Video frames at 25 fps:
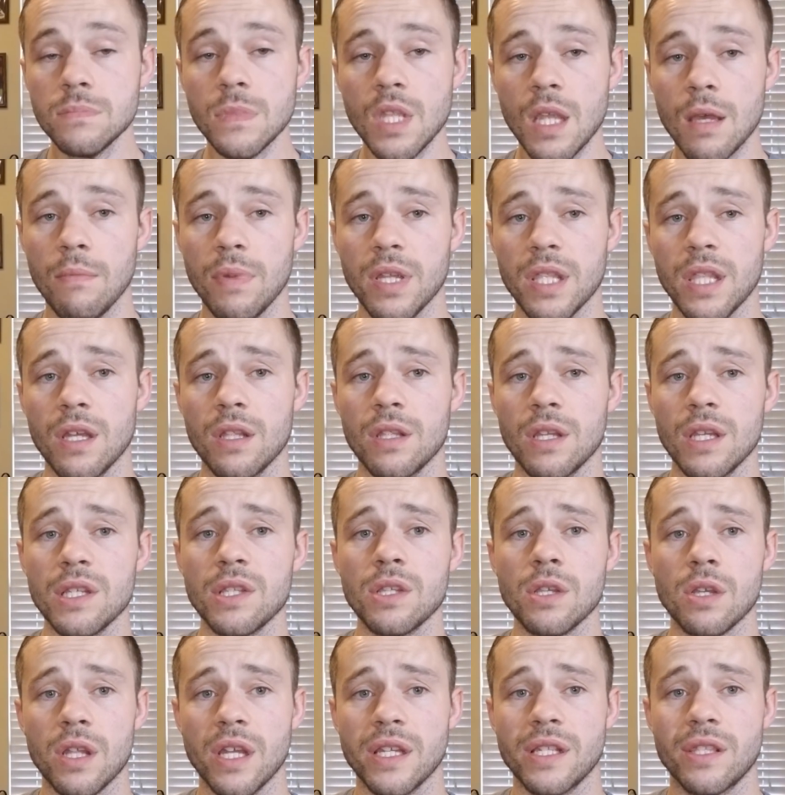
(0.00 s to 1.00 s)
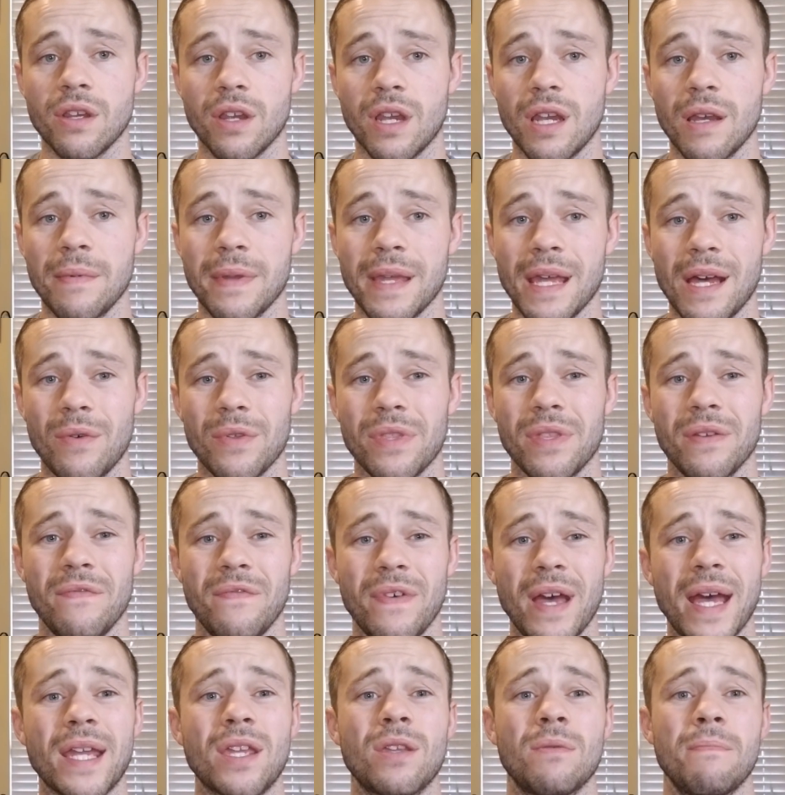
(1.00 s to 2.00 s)
But it does look like they're coming out with a
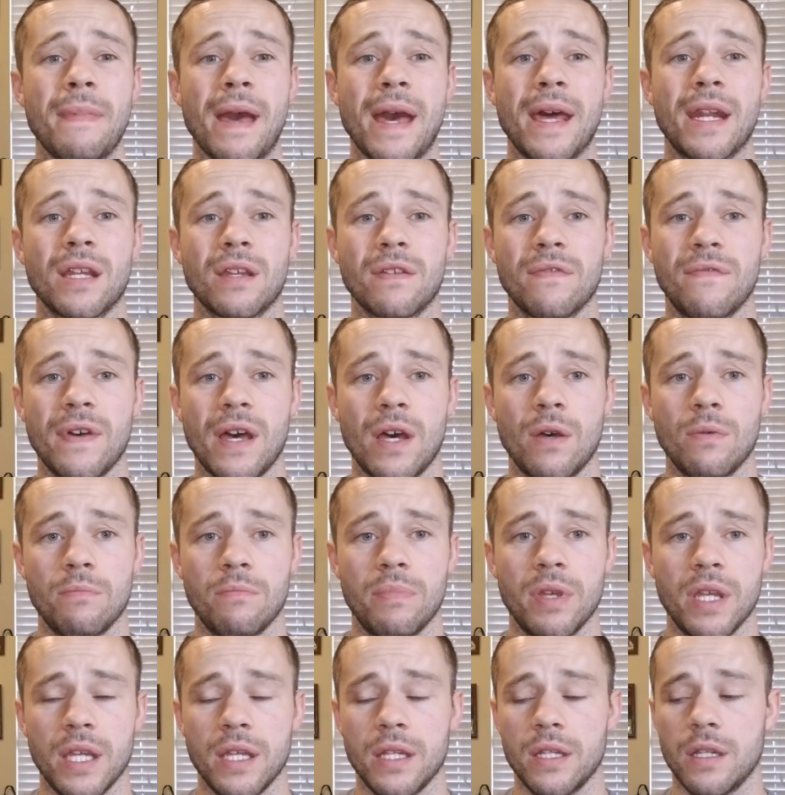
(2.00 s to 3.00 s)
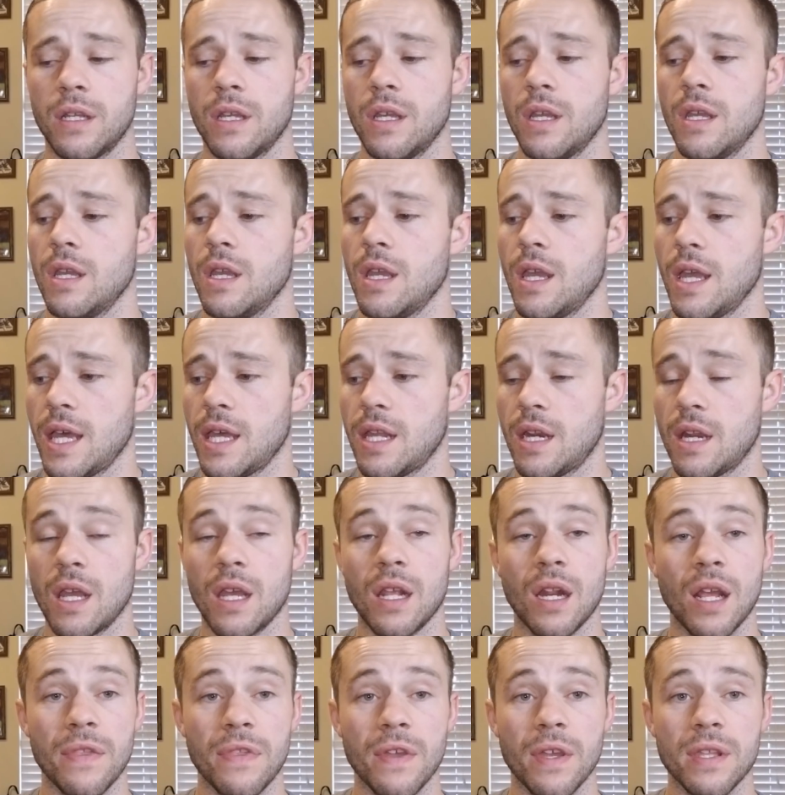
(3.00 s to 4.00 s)
vacuumatic fountain pen. And
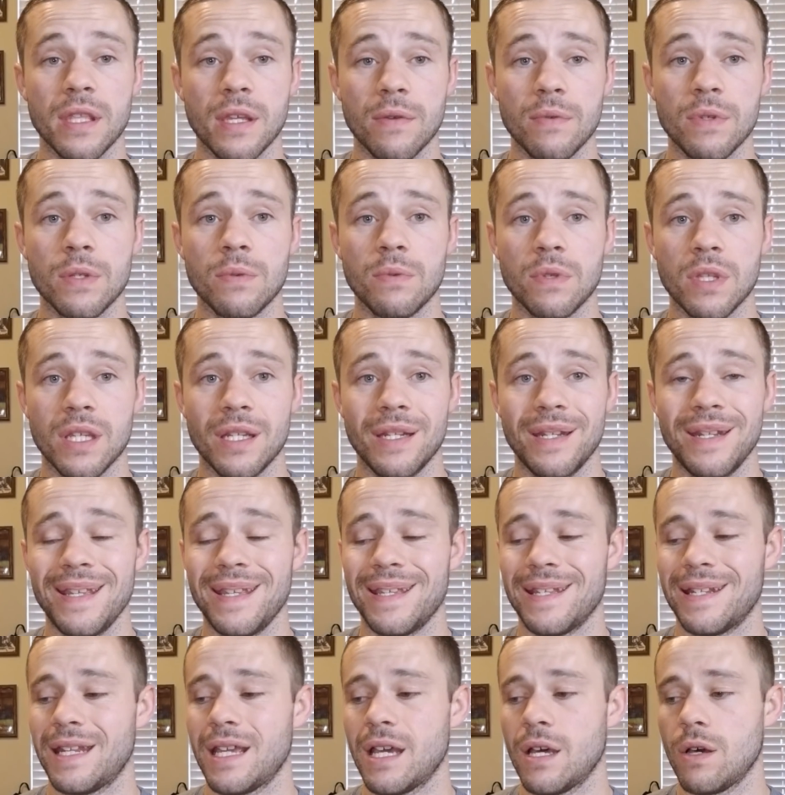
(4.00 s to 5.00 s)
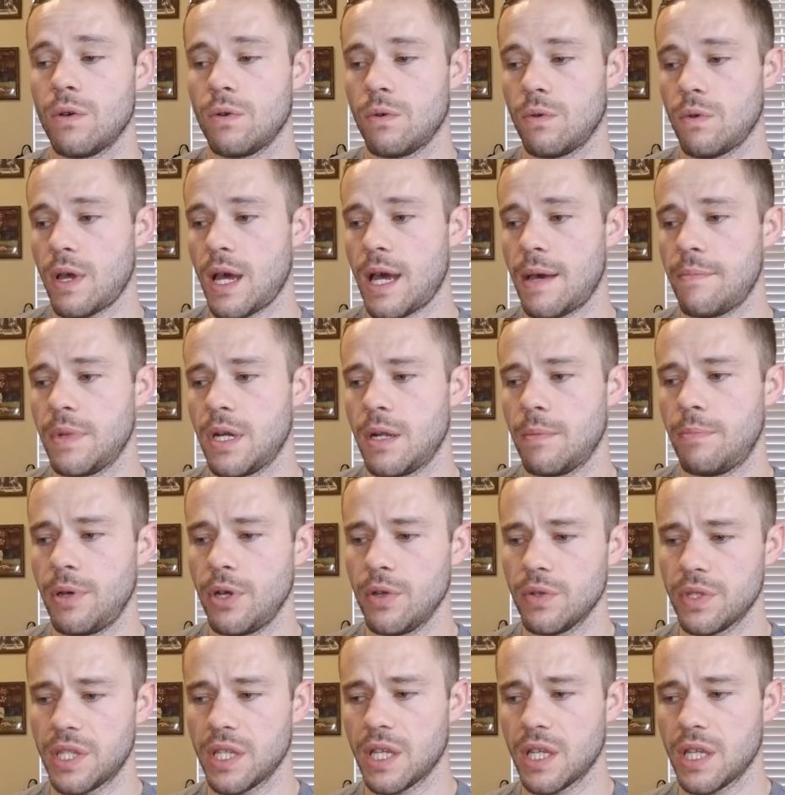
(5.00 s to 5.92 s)
I thought that was really neat. Now, I'm going to post a